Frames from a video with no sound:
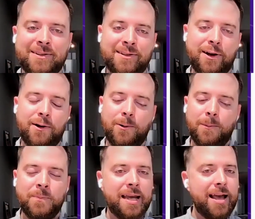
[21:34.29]

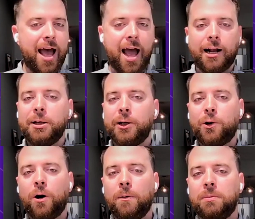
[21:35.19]
So Acme
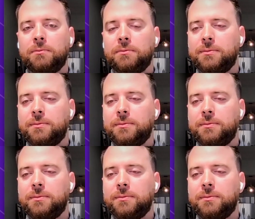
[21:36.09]
Corp,